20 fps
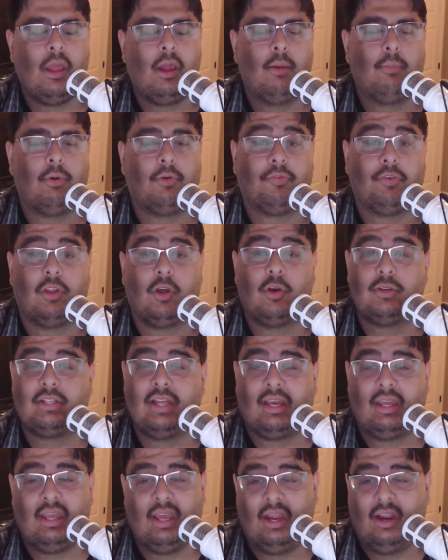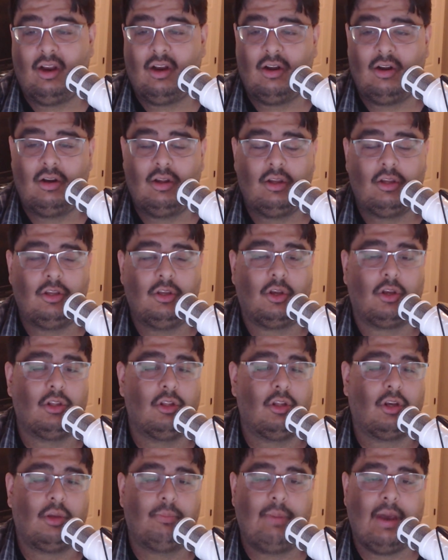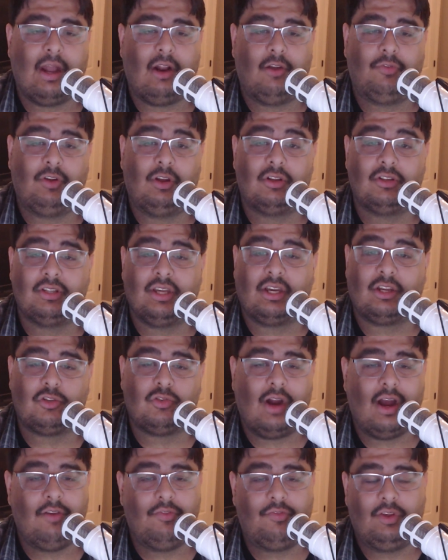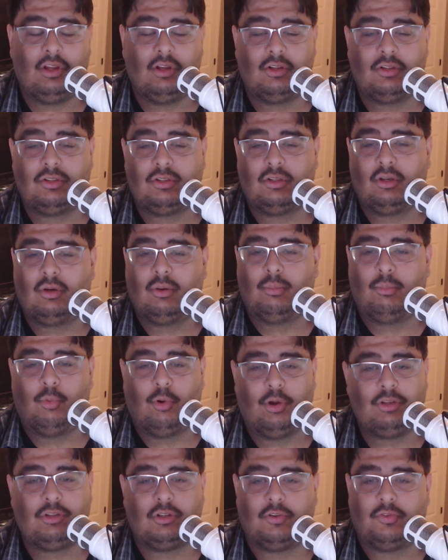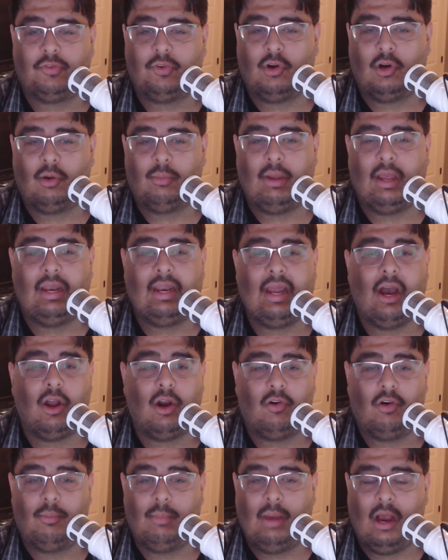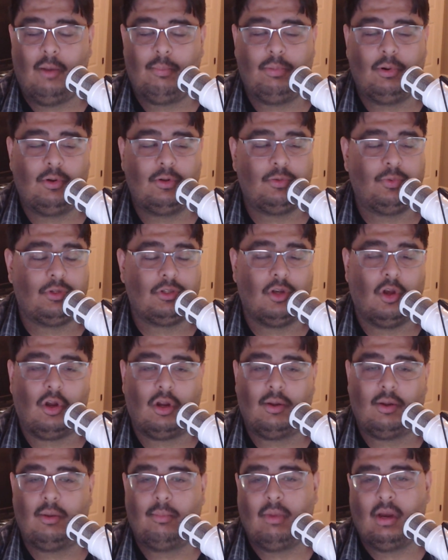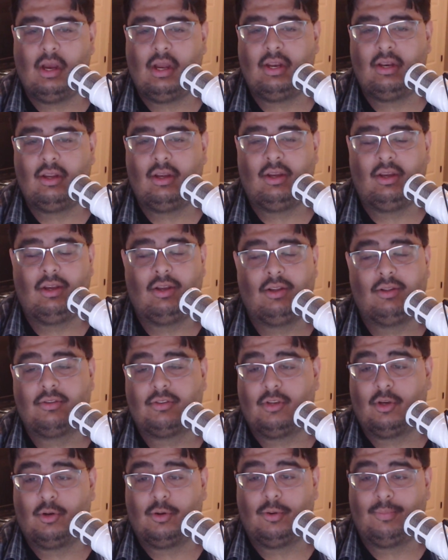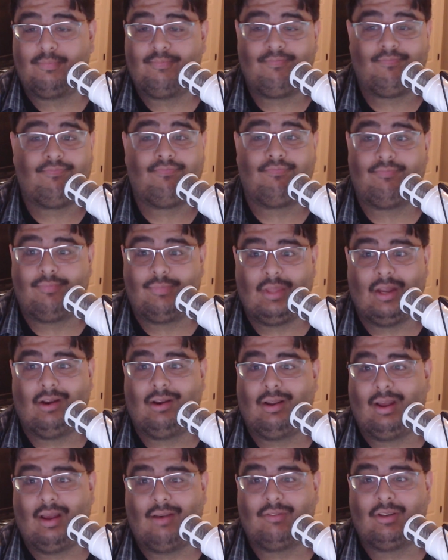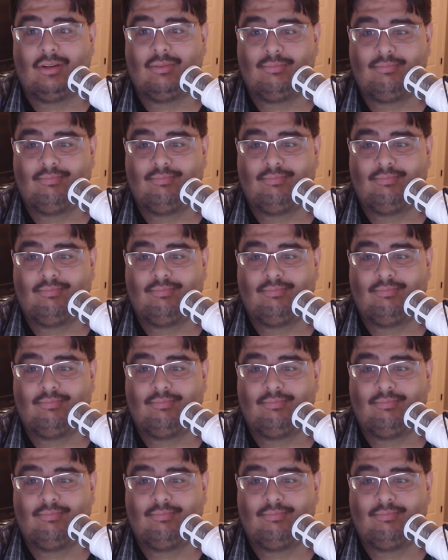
But for those that care, you can look at battlefields like Dry Fields, Moisture Farm, and Outer Rim Outpost, which all come to mind. So there you have it.